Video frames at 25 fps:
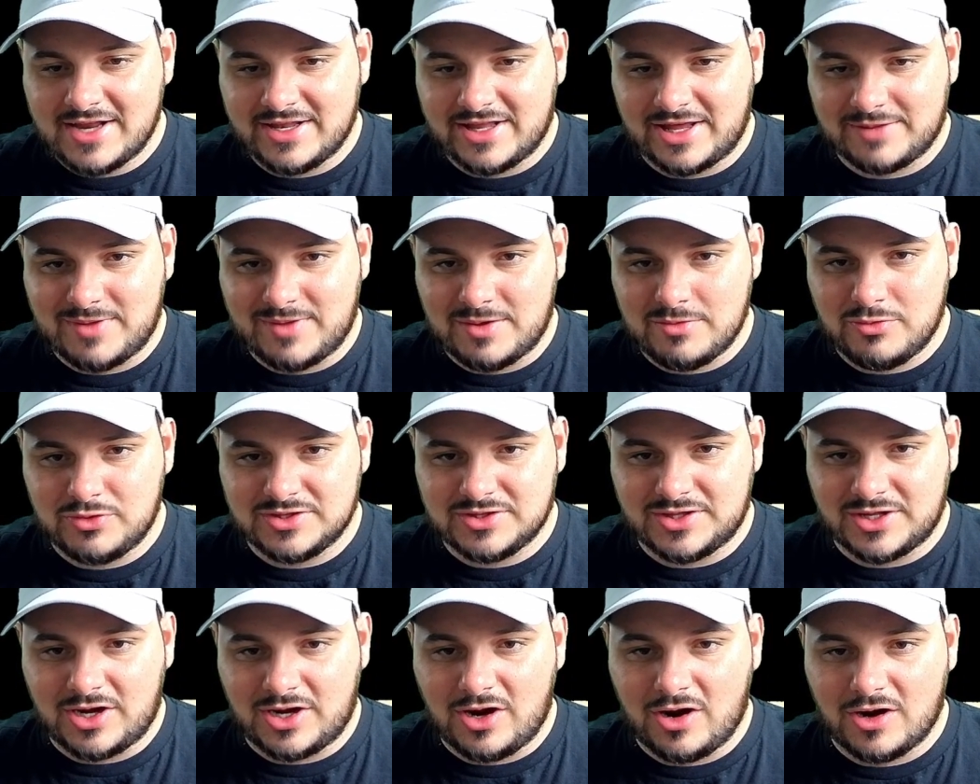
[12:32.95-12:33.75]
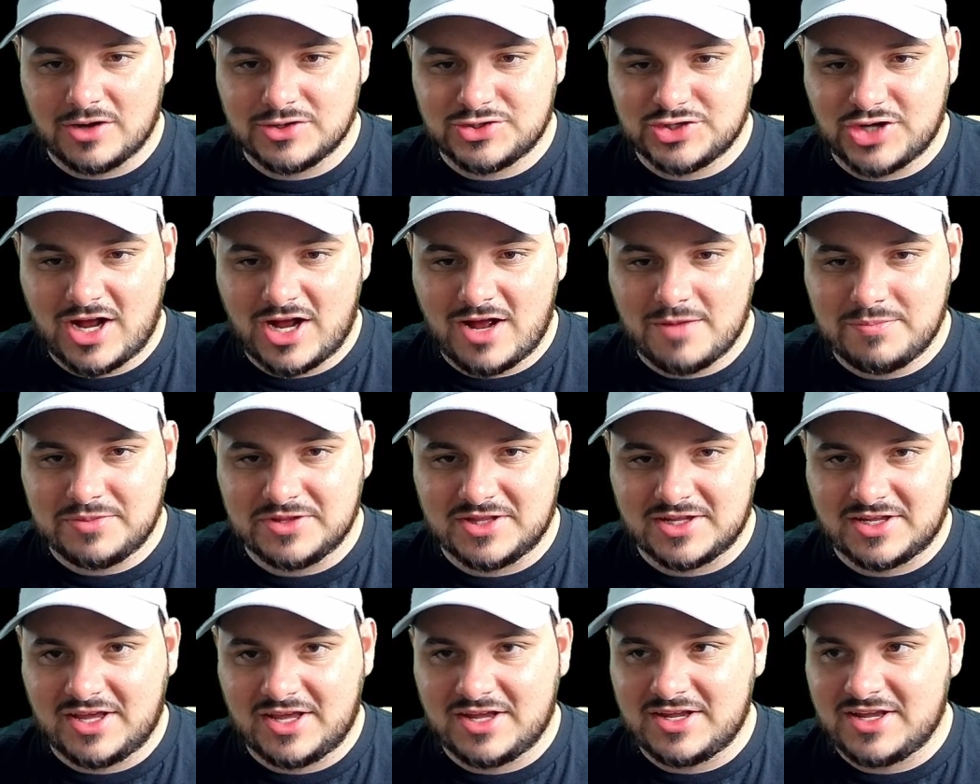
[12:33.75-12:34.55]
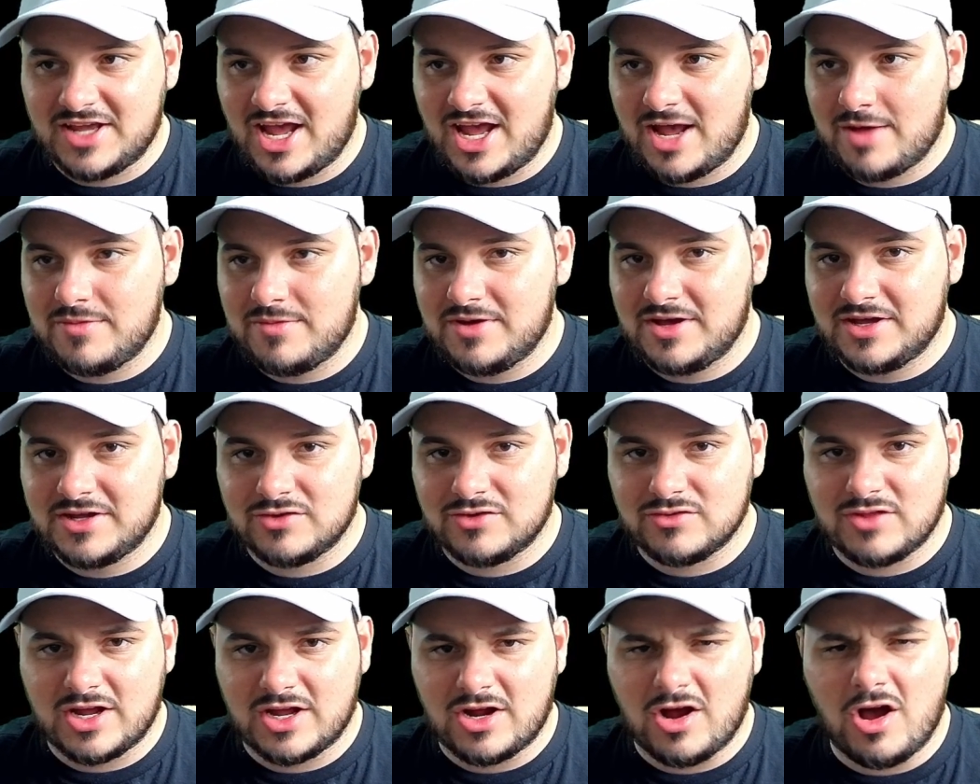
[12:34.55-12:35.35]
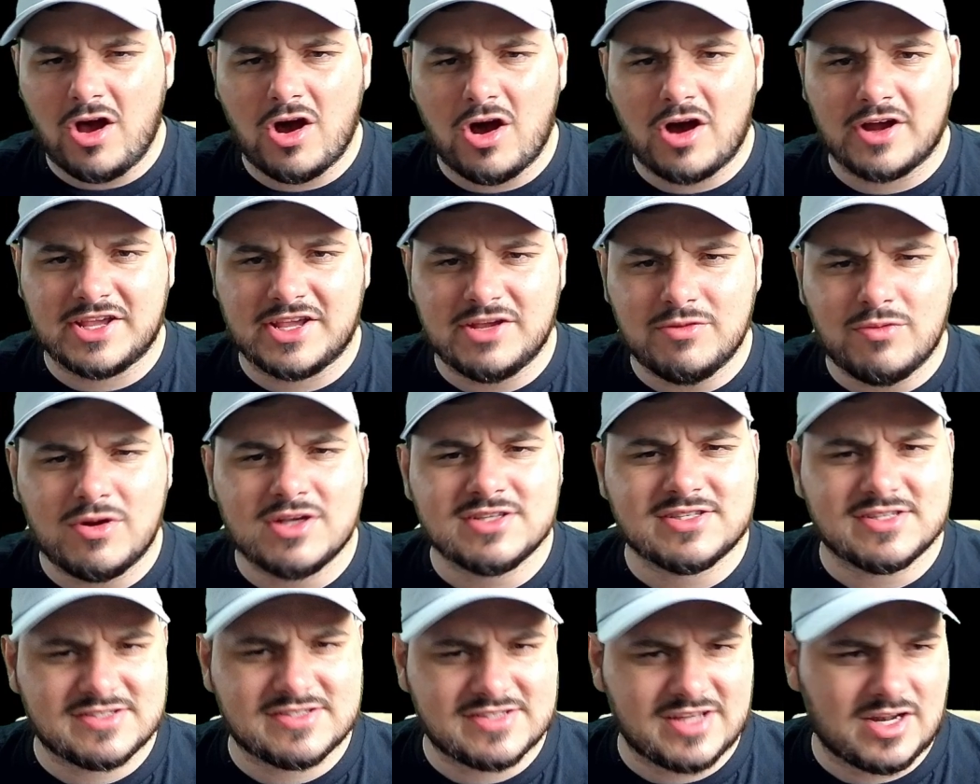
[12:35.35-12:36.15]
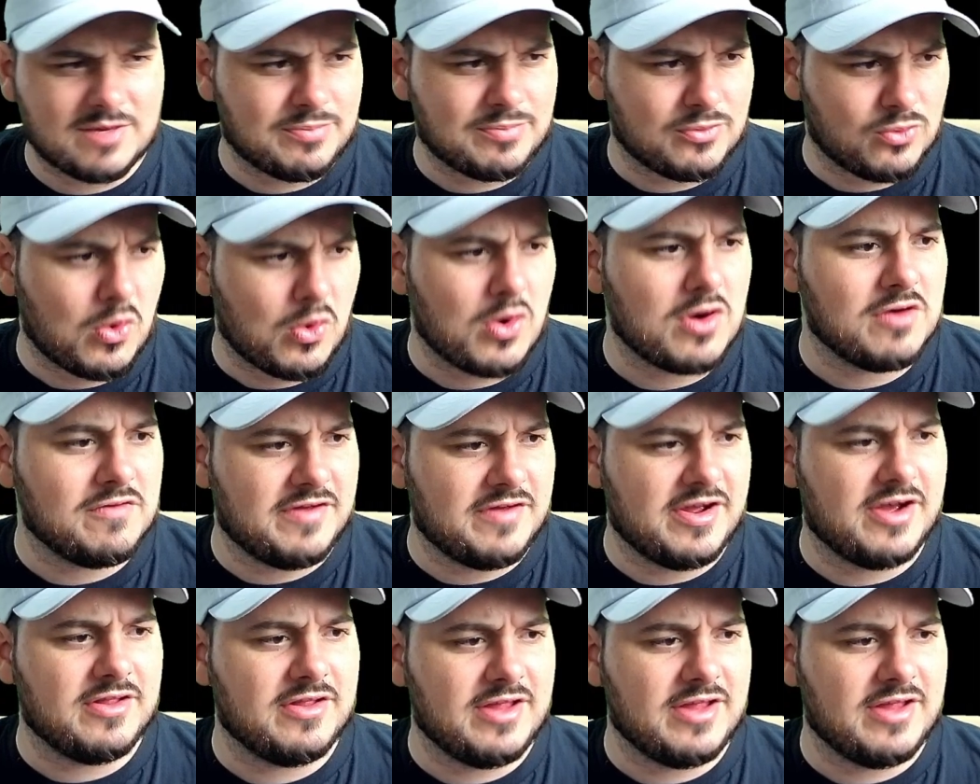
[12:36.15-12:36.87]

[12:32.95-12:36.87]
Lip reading: like, maybe with the Garchomp and the King Gambit, you're like, oh, he wants to set up Aurora Veil.